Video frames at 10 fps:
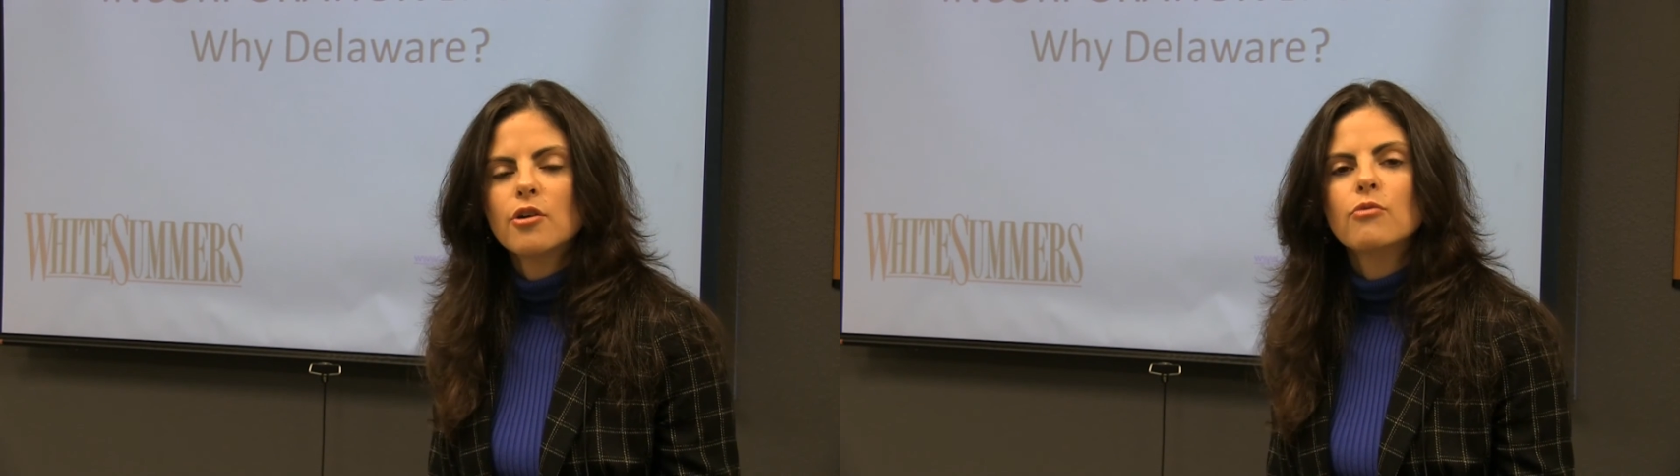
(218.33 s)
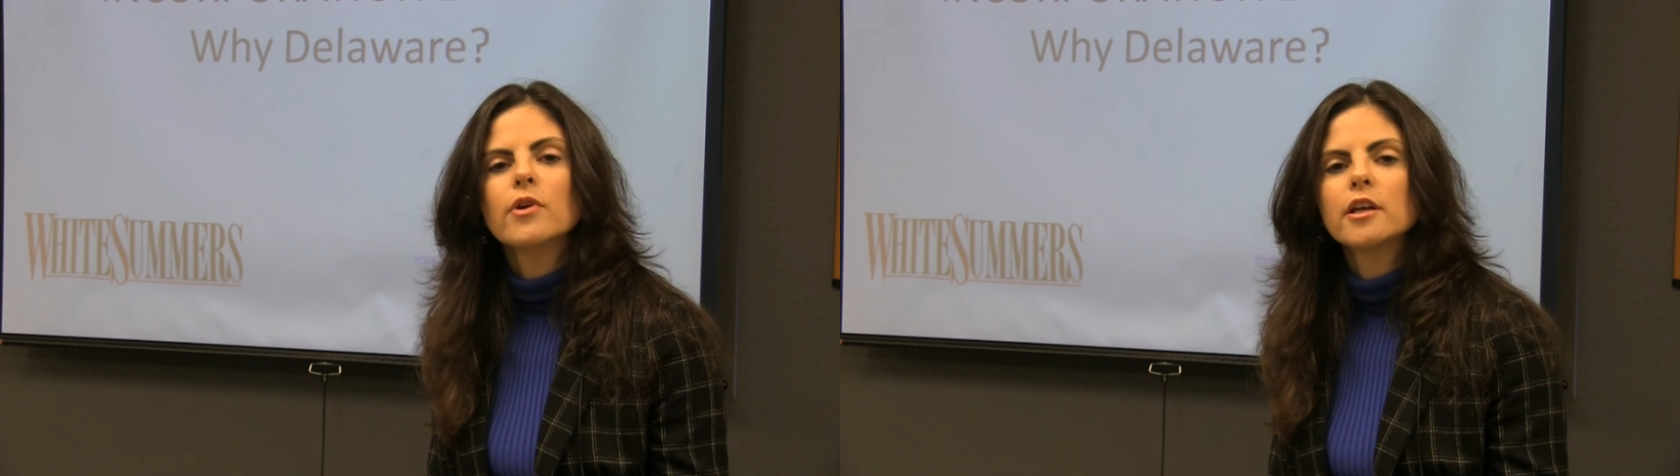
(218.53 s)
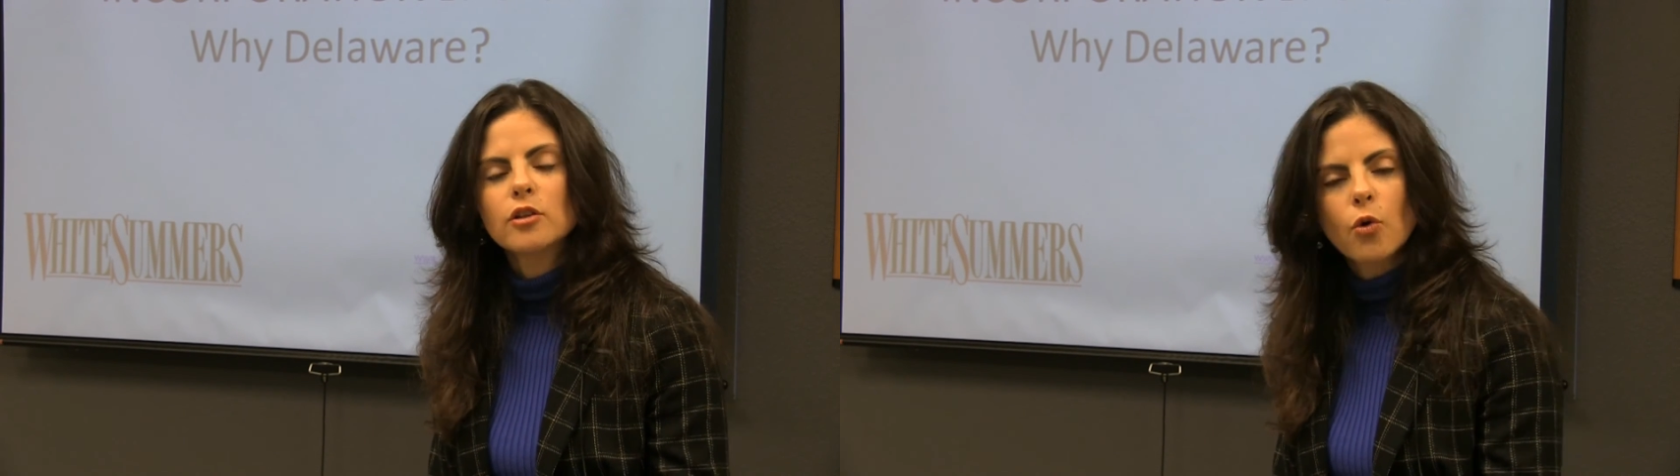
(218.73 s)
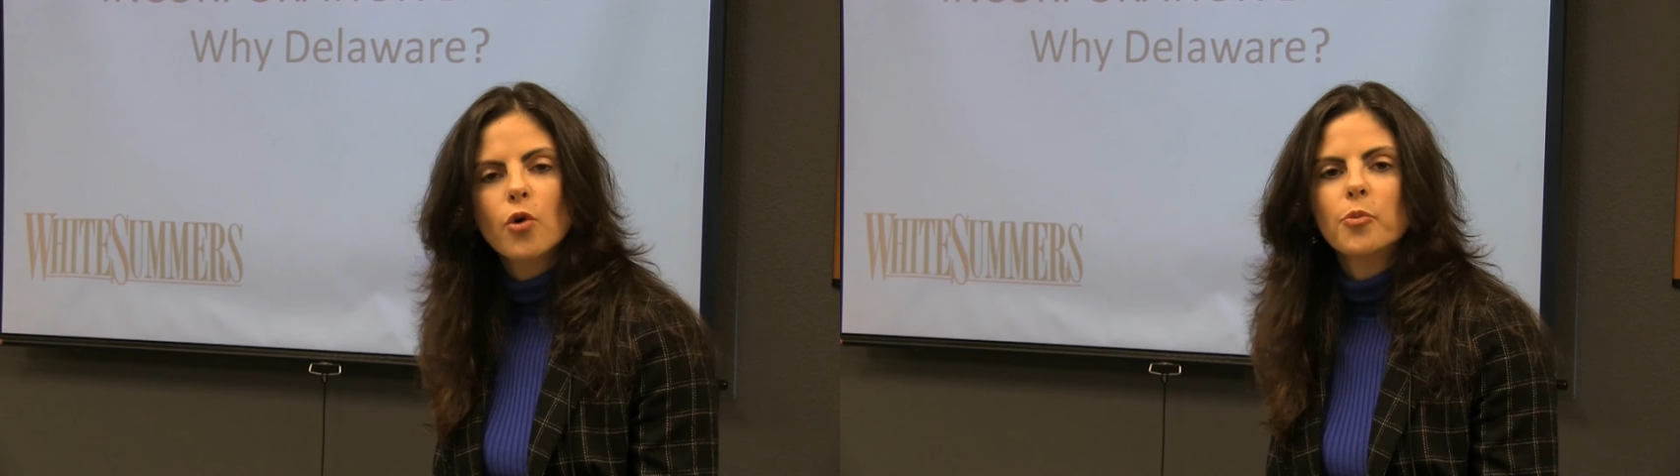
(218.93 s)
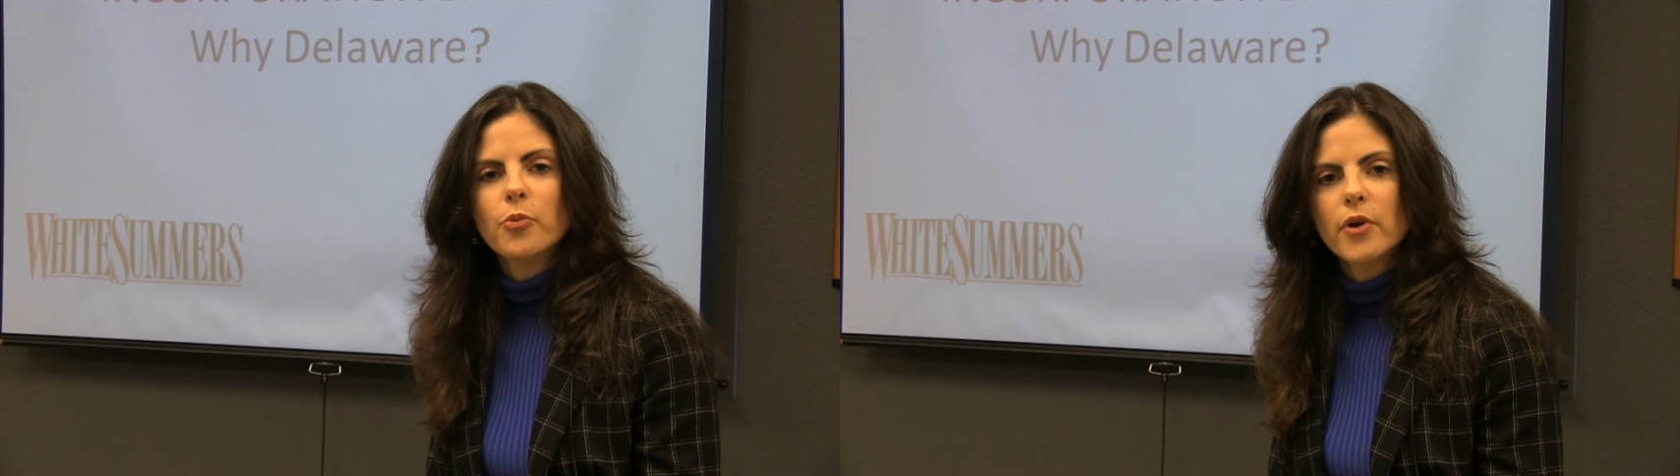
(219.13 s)

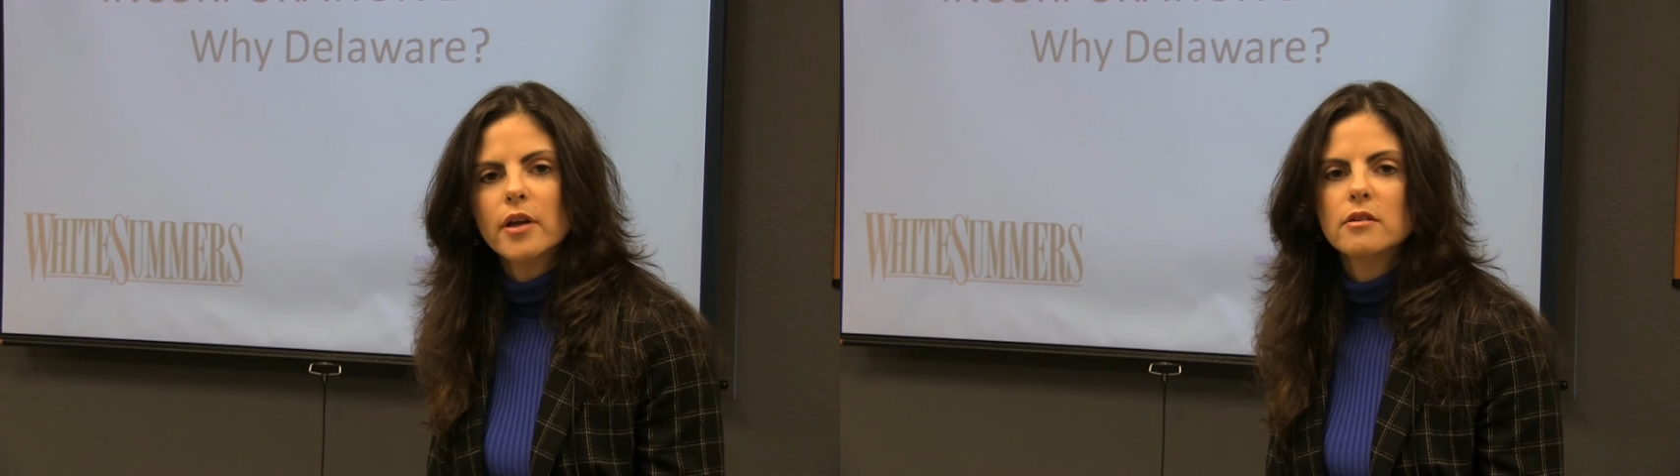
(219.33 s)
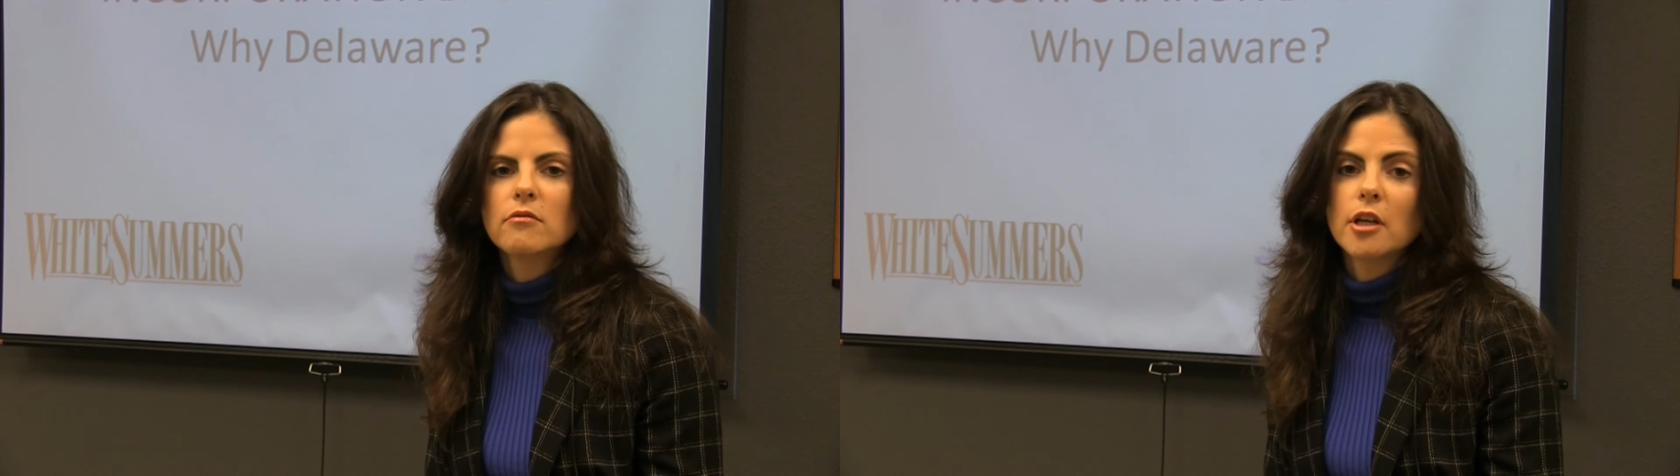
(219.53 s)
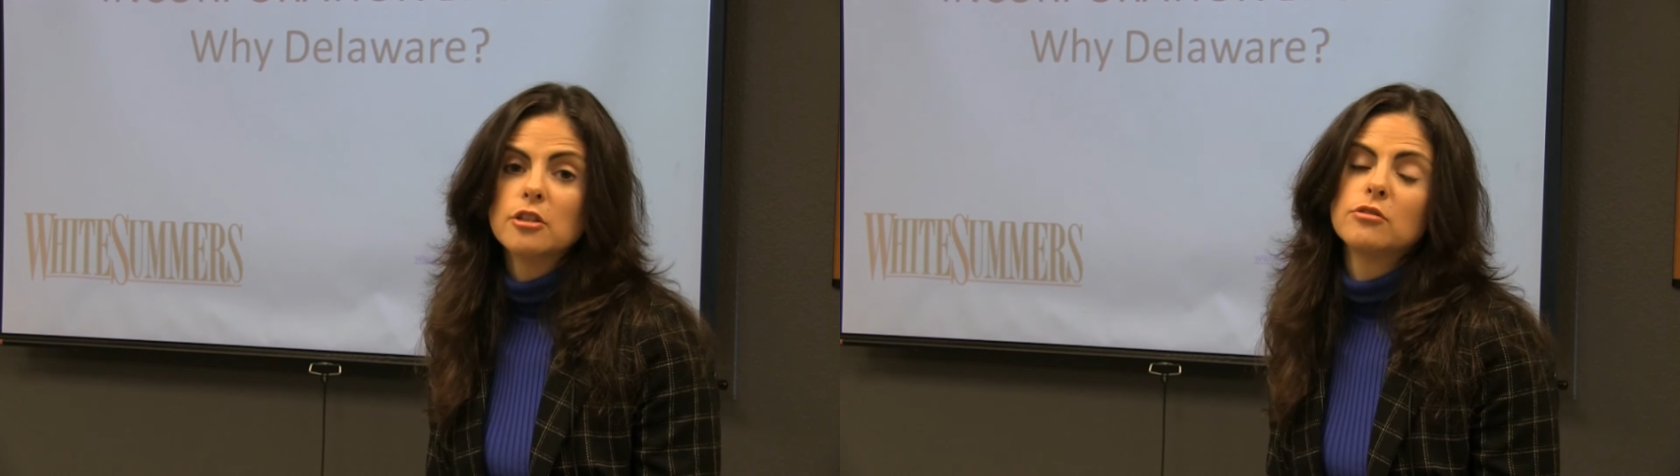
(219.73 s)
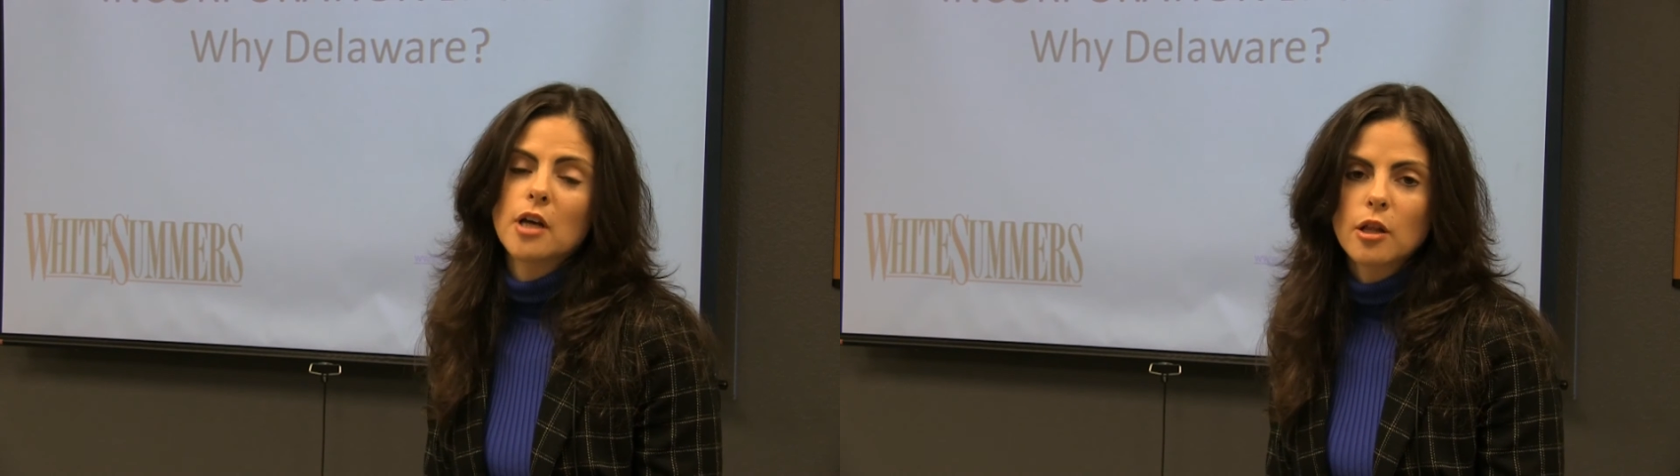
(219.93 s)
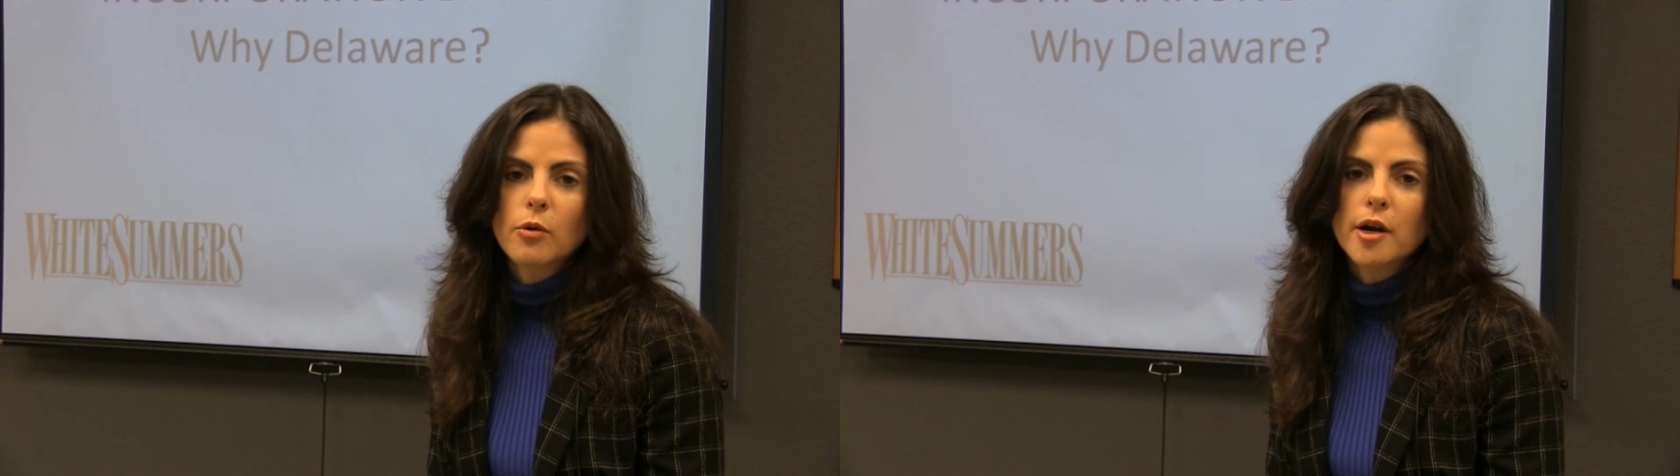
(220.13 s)
reincorporate into
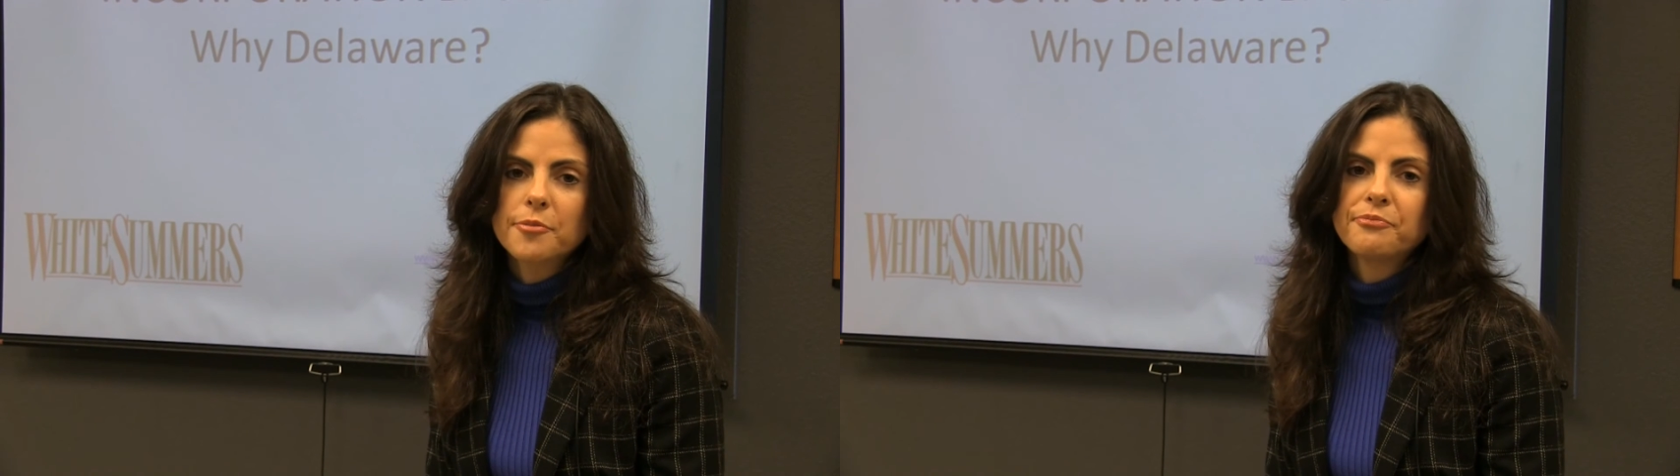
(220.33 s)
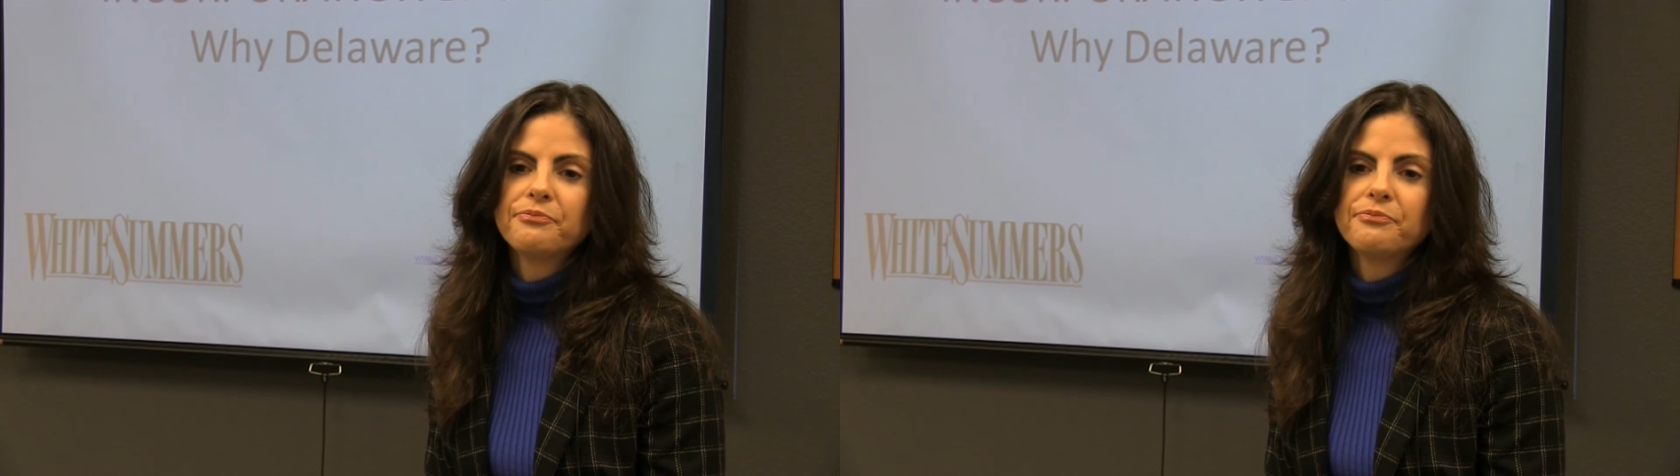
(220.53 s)
Delaware.